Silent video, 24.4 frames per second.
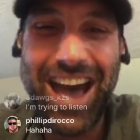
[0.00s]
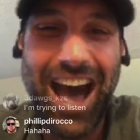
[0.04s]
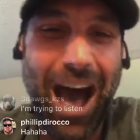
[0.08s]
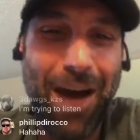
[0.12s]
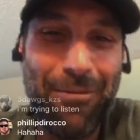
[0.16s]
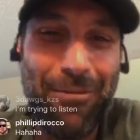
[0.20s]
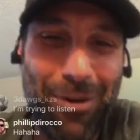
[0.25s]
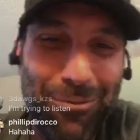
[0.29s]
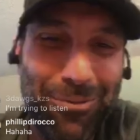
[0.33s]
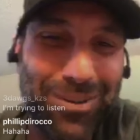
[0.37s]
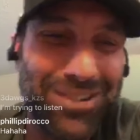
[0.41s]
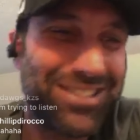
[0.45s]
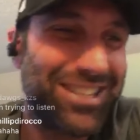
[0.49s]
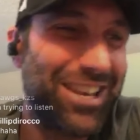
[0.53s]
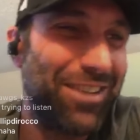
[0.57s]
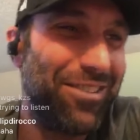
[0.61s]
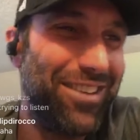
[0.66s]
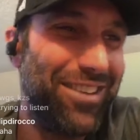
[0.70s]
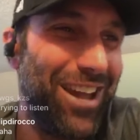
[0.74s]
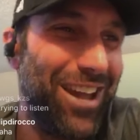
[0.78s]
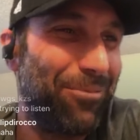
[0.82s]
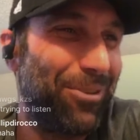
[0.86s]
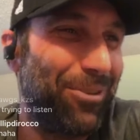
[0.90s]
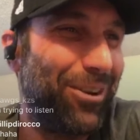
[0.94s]
I'm almost
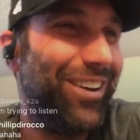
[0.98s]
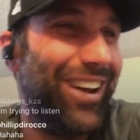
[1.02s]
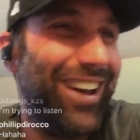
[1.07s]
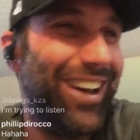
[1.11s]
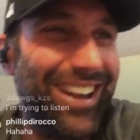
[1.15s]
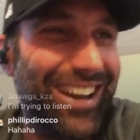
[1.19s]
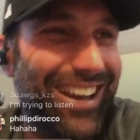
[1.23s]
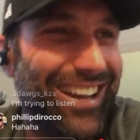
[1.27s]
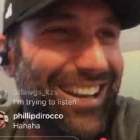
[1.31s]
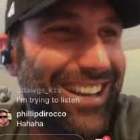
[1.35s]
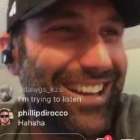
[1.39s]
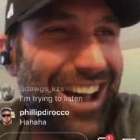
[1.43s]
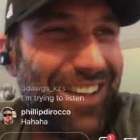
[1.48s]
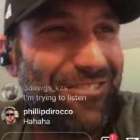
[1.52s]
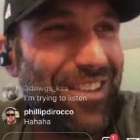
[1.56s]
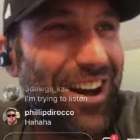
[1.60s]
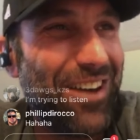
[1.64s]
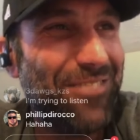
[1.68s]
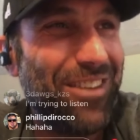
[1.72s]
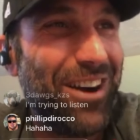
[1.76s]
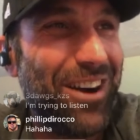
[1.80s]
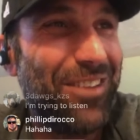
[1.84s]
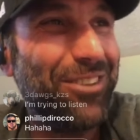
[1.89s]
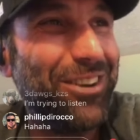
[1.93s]
giving up already.
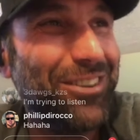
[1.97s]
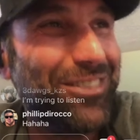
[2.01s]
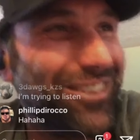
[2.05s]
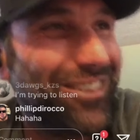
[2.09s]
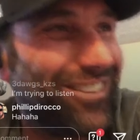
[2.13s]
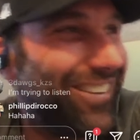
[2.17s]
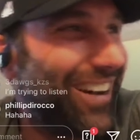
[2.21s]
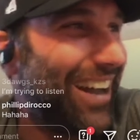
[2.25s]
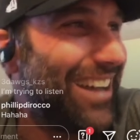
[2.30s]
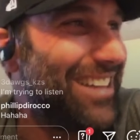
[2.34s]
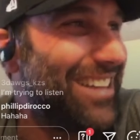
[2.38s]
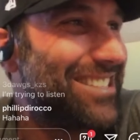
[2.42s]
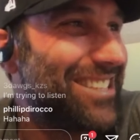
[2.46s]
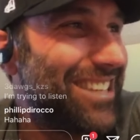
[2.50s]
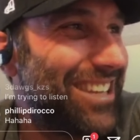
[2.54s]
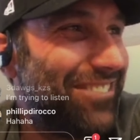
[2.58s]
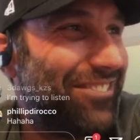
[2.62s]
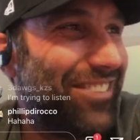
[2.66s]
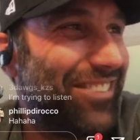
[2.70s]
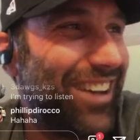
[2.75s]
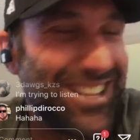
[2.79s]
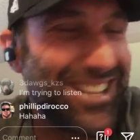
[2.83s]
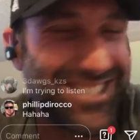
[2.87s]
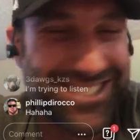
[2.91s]
I'm over white sea
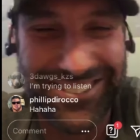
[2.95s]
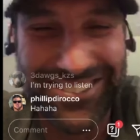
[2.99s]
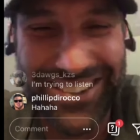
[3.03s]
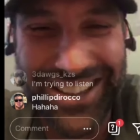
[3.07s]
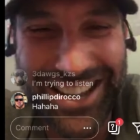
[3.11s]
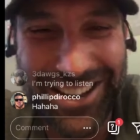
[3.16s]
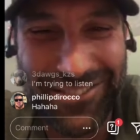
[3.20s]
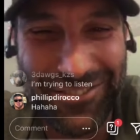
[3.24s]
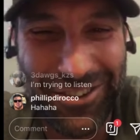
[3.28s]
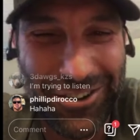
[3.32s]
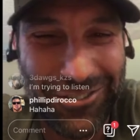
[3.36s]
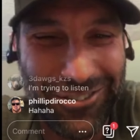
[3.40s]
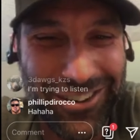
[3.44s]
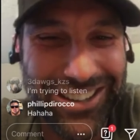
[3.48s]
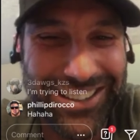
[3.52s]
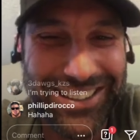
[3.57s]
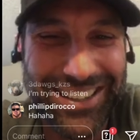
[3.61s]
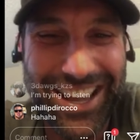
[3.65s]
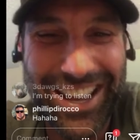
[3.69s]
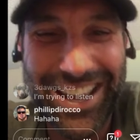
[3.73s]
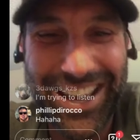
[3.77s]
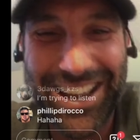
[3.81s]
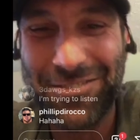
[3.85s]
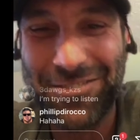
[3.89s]
bass already for
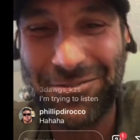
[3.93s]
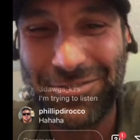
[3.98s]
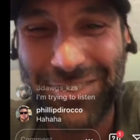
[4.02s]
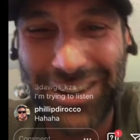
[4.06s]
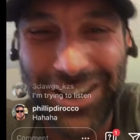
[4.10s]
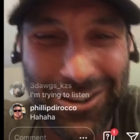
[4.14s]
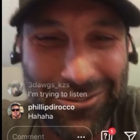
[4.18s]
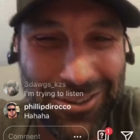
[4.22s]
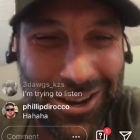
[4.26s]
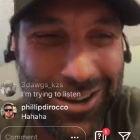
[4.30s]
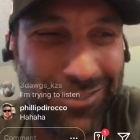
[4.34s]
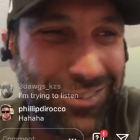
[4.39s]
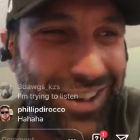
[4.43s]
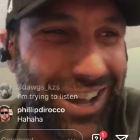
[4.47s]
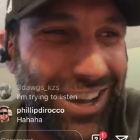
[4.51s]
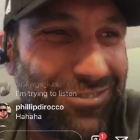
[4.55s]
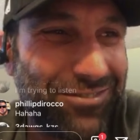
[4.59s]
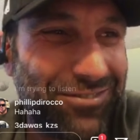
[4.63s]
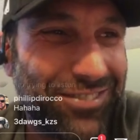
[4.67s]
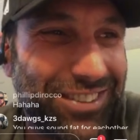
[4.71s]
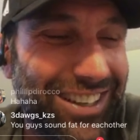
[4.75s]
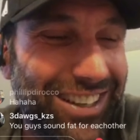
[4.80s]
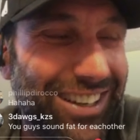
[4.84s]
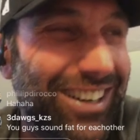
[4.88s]
one day of
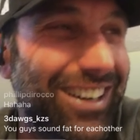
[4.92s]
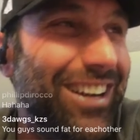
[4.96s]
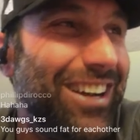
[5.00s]
effort.